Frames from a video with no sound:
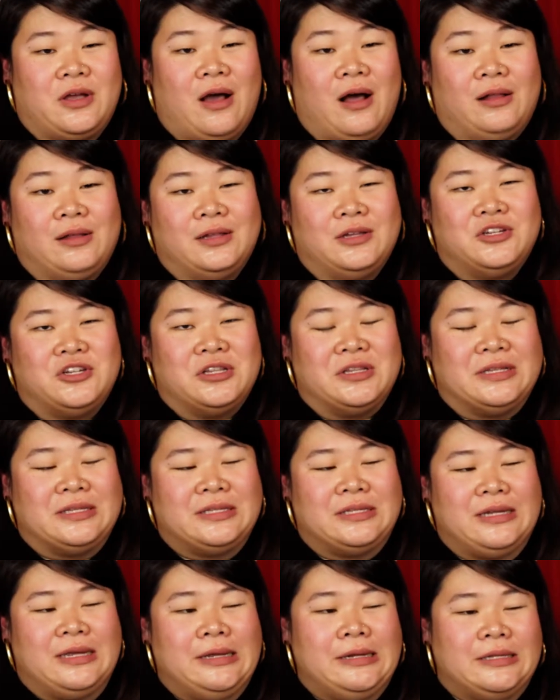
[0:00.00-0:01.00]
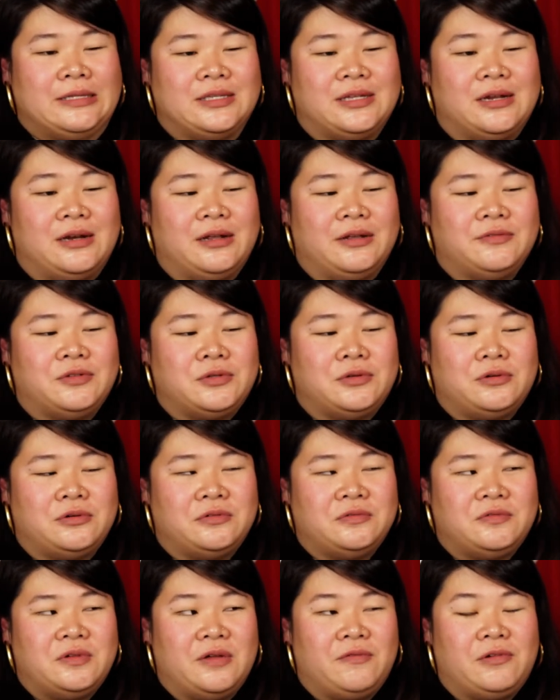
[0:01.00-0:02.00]
to college in the states, and I've sort
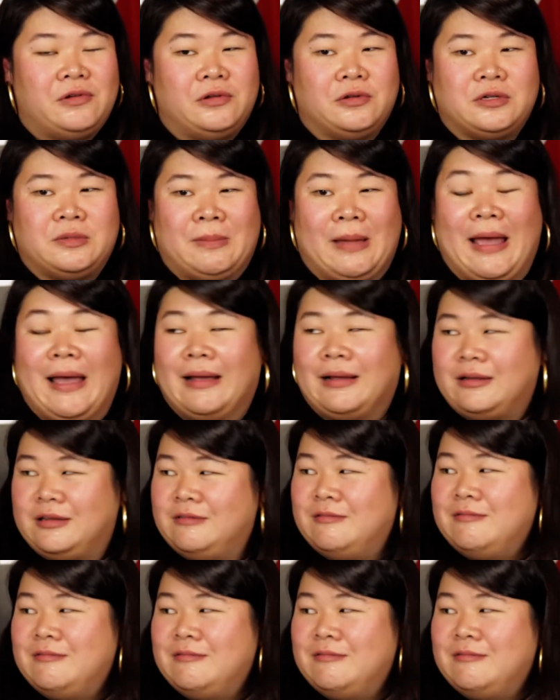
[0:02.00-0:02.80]
of never looked back.